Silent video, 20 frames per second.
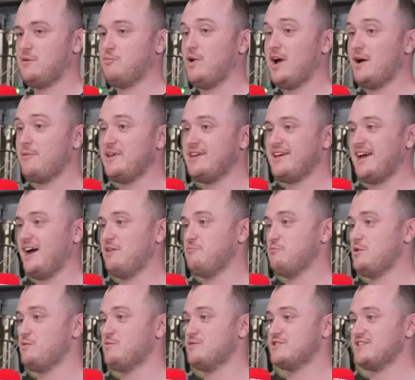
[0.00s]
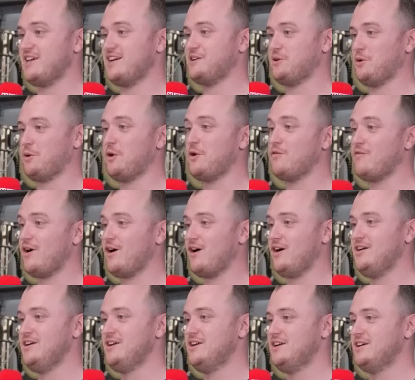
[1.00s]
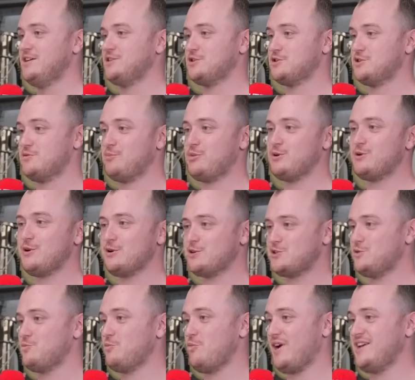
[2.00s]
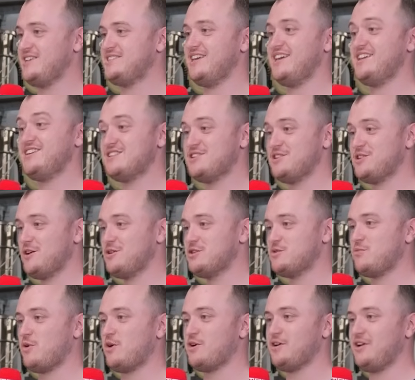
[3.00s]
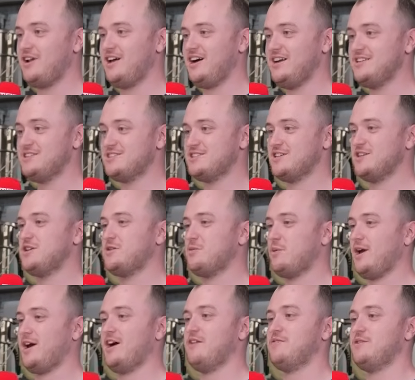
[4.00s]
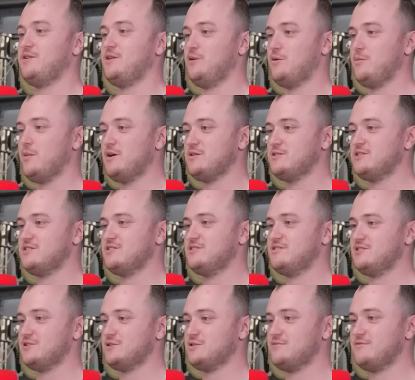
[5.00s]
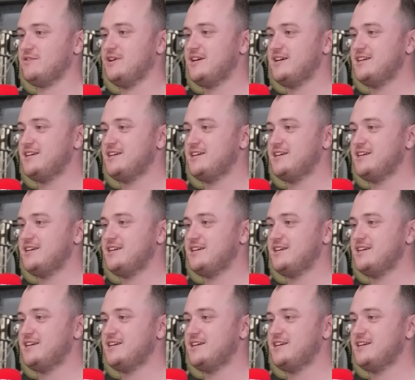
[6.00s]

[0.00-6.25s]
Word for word: and where we can, we recycle all of our sort of production waste into those product lines so that we have an almost sort of